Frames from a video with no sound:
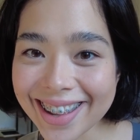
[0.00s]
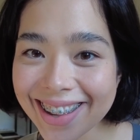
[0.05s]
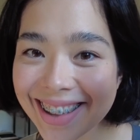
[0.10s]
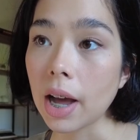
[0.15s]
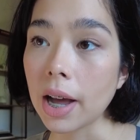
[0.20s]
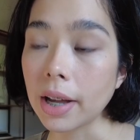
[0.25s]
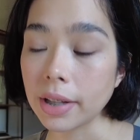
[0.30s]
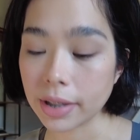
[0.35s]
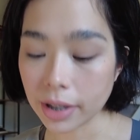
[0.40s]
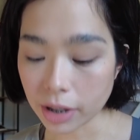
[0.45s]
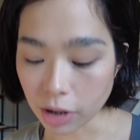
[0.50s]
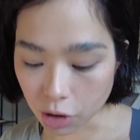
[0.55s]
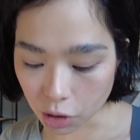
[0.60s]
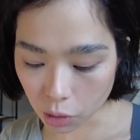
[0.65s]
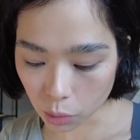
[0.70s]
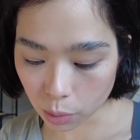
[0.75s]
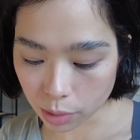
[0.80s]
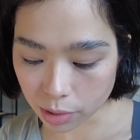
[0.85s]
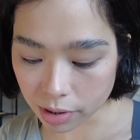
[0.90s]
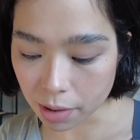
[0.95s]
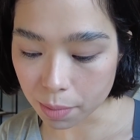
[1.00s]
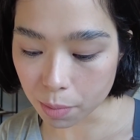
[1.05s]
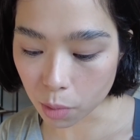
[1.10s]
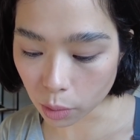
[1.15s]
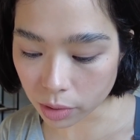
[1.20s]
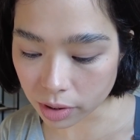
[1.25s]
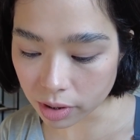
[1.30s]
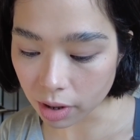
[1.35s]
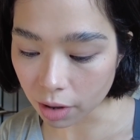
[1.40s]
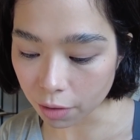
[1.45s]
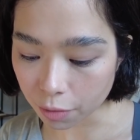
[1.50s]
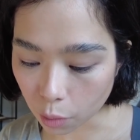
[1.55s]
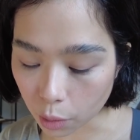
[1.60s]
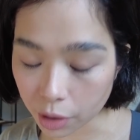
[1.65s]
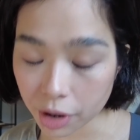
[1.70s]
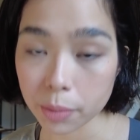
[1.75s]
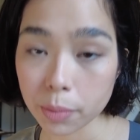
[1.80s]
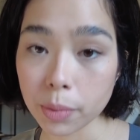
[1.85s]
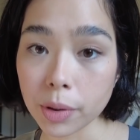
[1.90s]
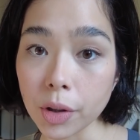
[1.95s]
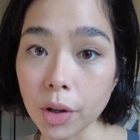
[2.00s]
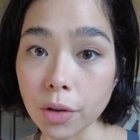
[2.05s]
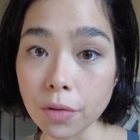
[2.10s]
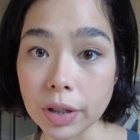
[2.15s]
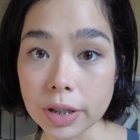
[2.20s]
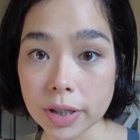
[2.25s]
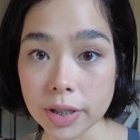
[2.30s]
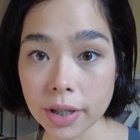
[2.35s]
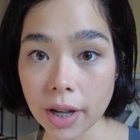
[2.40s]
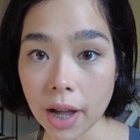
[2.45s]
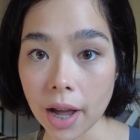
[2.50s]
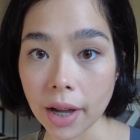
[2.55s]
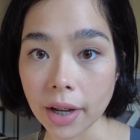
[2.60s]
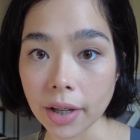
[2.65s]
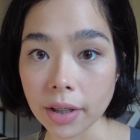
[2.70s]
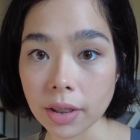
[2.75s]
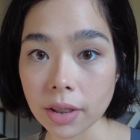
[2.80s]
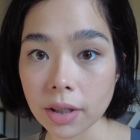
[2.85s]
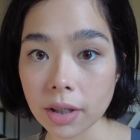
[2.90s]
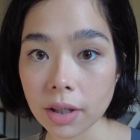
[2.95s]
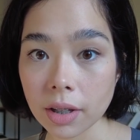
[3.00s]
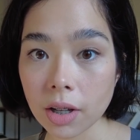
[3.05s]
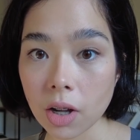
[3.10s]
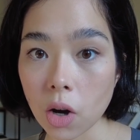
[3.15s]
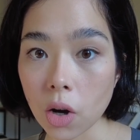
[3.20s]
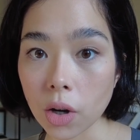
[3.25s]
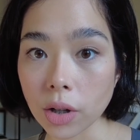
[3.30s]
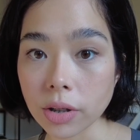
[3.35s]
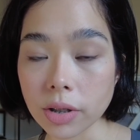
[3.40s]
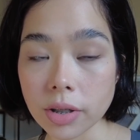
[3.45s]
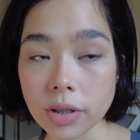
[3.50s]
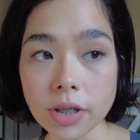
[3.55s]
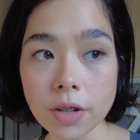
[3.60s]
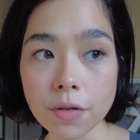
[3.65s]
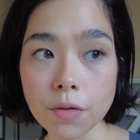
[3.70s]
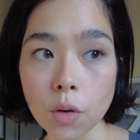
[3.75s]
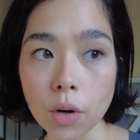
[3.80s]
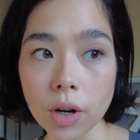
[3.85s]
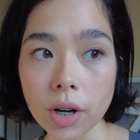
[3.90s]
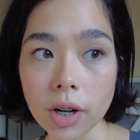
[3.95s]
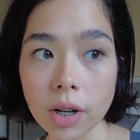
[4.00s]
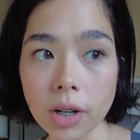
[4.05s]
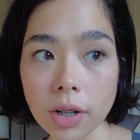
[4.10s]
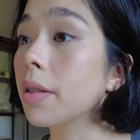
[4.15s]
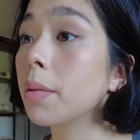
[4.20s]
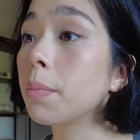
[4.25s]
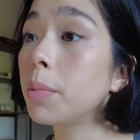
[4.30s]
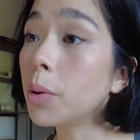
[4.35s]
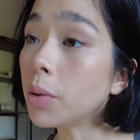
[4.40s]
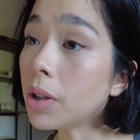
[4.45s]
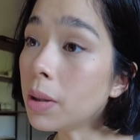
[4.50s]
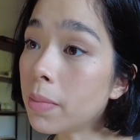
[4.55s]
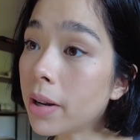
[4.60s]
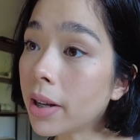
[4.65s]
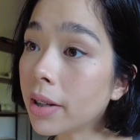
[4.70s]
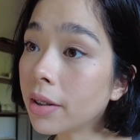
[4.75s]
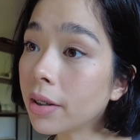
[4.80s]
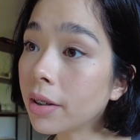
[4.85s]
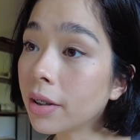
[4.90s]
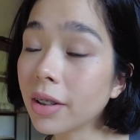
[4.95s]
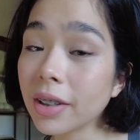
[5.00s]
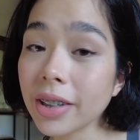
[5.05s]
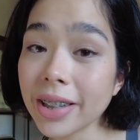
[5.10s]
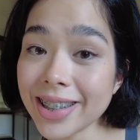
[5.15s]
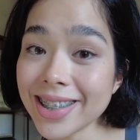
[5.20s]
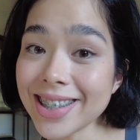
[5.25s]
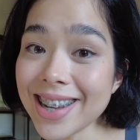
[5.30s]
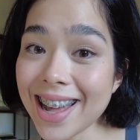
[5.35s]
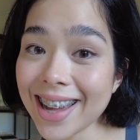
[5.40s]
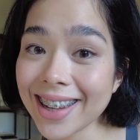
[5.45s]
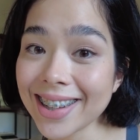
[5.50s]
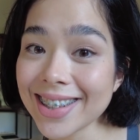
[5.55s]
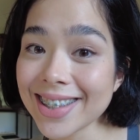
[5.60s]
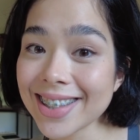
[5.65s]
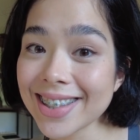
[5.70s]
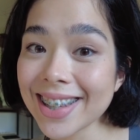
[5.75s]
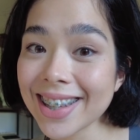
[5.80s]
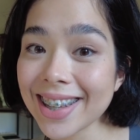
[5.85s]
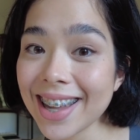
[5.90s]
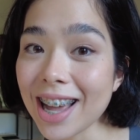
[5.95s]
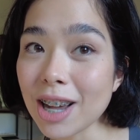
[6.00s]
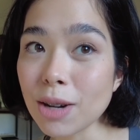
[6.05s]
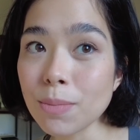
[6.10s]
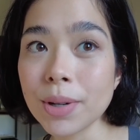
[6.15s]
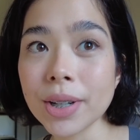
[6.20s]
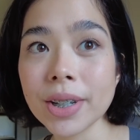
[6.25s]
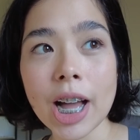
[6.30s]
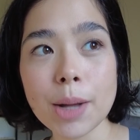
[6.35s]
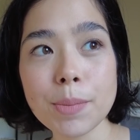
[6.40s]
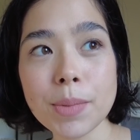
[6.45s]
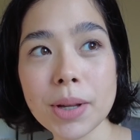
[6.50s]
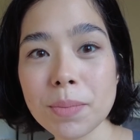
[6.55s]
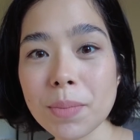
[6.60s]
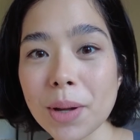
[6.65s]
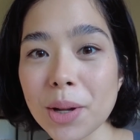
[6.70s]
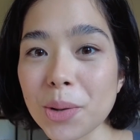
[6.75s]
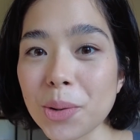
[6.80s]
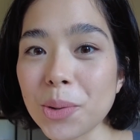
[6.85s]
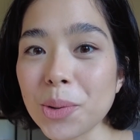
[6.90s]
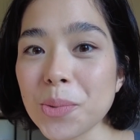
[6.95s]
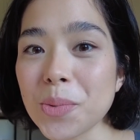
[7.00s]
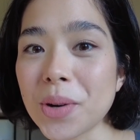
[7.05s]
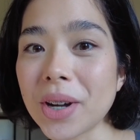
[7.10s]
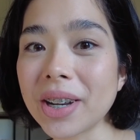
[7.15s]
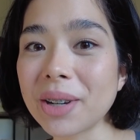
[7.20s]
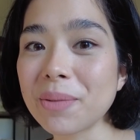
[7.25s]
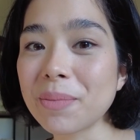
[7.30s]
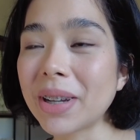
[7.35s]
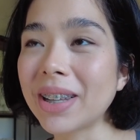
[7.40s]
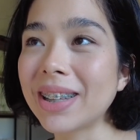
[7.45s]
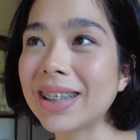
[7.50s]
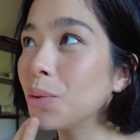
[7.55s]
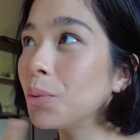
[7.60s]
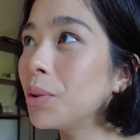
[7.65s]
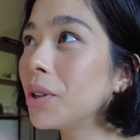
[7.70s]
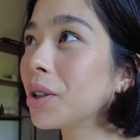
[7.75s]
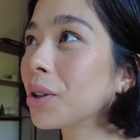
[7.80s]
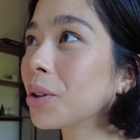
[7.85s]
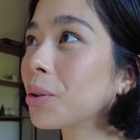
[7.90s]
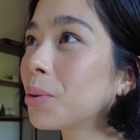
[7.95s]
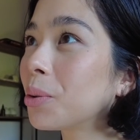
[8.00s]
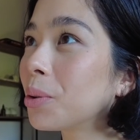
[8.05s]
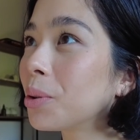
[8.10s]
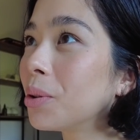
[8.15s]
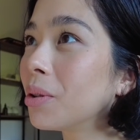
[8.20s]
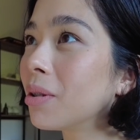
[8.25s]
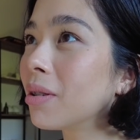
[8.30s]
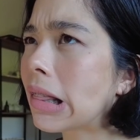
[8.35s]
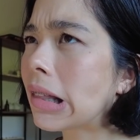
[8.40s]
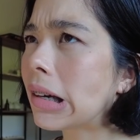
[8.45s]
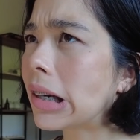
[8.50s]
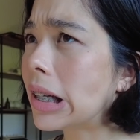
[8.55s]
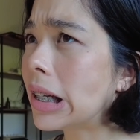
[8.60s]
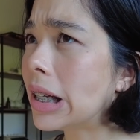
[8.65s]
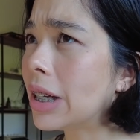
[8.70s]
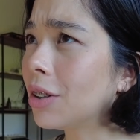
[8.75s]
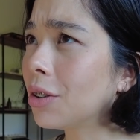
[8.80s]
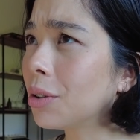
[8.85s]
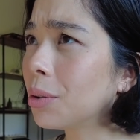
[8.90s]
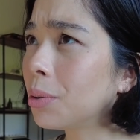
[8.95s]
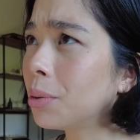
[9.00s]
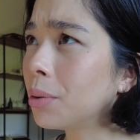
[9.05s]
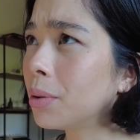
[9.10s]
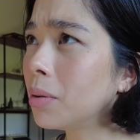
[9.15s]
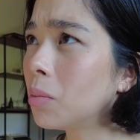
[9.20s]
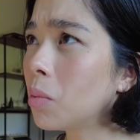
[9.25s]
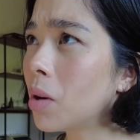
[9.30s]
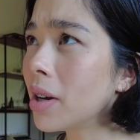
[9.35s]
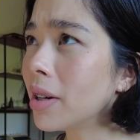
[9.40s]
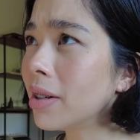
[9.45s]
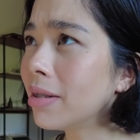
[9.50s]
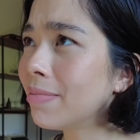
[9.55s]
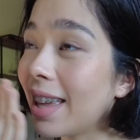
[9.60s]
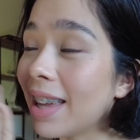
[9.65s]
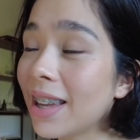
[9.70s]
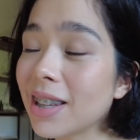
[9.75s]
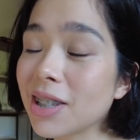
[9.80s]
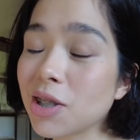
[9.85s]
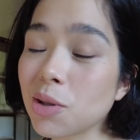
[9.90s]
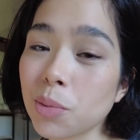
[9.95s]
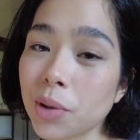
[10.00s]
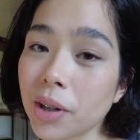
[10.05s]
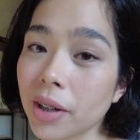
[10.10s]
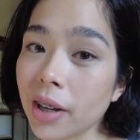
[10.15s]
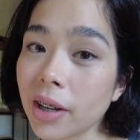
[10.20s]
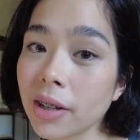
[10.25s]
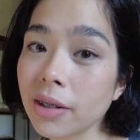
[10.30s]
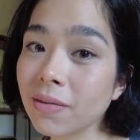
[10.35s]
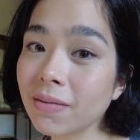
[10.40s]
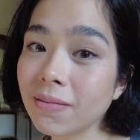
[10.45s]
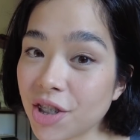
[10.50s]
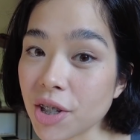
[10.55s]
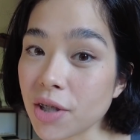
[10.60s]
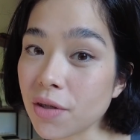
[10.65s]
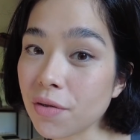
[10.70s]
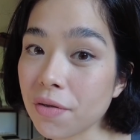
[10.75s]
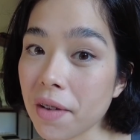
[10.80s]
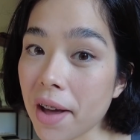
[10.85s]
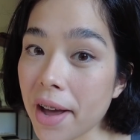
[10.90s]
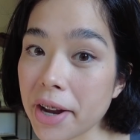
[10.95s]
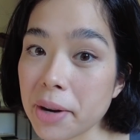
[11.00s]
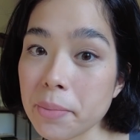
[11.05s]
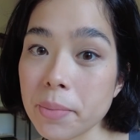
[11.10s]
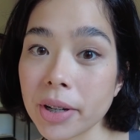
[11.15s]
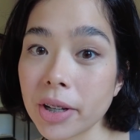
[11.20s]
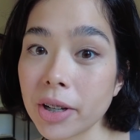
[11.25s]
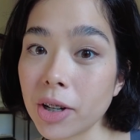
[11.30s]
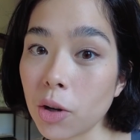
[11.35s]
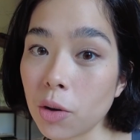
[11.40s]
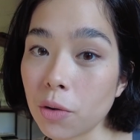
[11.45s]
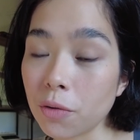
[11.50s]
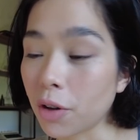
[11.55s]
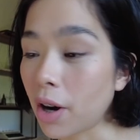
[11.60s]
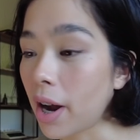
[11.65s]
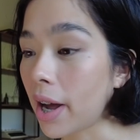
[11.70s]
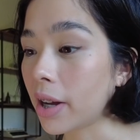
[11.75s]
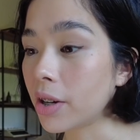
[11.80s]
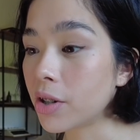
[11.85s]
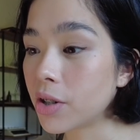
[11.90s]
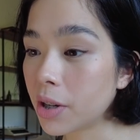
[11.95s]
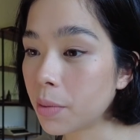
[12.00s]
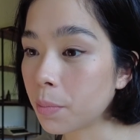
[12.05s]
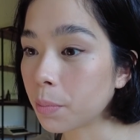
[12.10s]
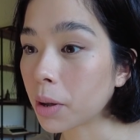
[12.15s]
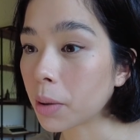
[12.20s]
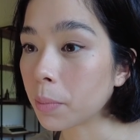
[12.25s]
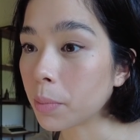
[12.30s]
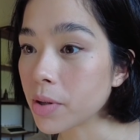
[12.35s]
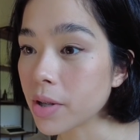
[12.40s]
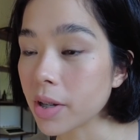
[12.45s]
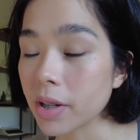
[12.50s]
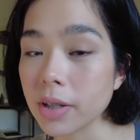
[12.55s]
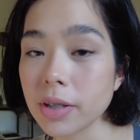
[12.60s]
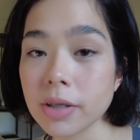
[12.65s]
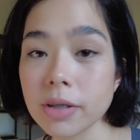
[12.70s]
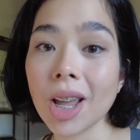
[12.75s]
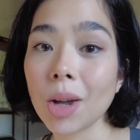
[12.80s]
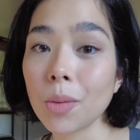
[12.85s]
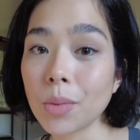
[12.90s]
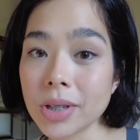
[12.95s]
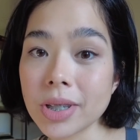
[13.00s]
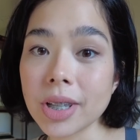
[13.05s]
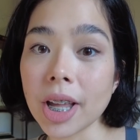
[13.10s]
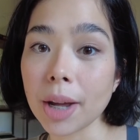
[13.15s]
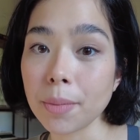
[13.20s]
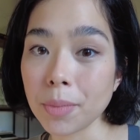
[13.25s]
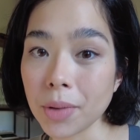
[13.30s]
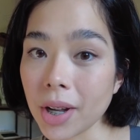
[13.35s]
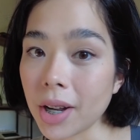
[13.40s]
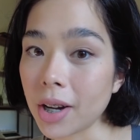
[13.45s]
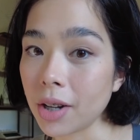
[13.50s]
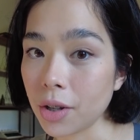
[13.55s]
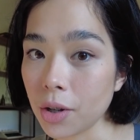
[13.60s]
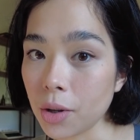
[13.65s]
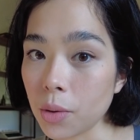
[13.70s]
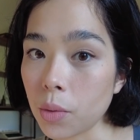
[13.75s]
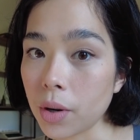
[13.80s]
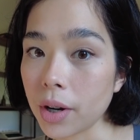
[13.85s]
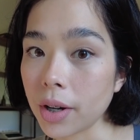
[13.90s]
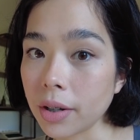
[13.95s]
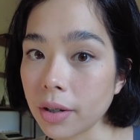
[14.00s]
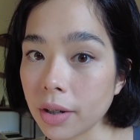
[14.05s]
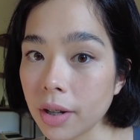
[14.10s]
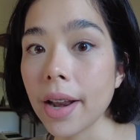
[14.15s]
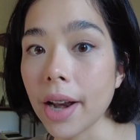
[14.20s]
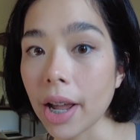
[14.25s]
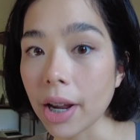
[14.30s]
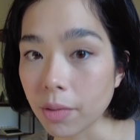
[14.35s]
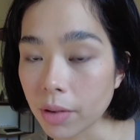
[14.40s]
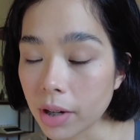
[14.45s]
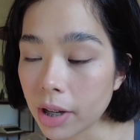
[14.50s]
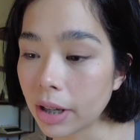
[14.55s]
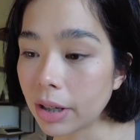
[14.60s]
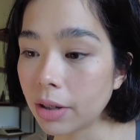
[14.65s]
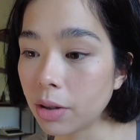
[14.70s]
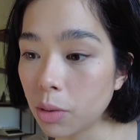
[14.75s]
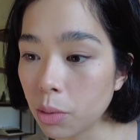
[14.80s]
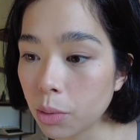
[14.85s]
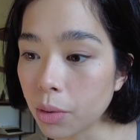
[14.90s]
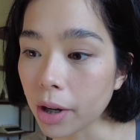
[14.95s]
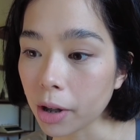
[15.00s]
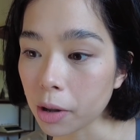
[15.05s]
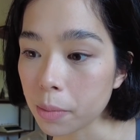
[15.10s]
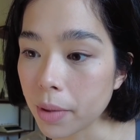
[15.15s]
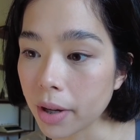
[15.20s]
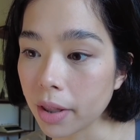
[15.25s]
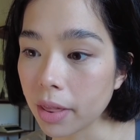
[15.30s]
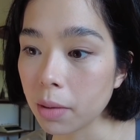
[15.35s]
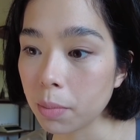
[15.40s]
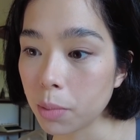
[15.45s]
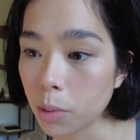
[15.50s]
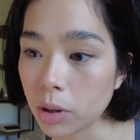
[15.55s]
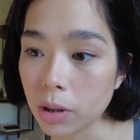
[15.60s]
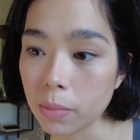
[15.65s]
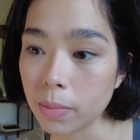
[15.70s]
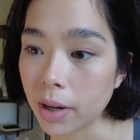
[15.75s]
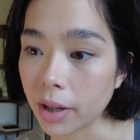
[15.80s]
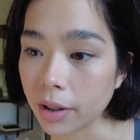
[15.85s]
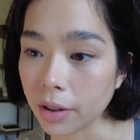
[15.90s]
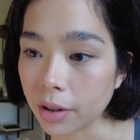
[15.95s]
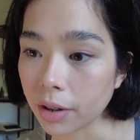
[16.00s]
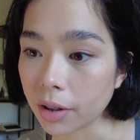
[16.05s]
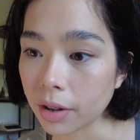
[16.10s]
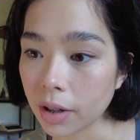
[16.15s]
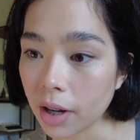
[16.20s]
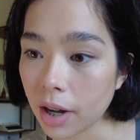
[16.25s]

I did choose the most affordable of its kind on Sephora. The beauty blender, it's nice, yeah, but I mean my old one, my 2-year-old, 3-year-old one is working just fine, but you know, for hygiene purposes, it was time to get a new one. And I really do recommend the beauty blender.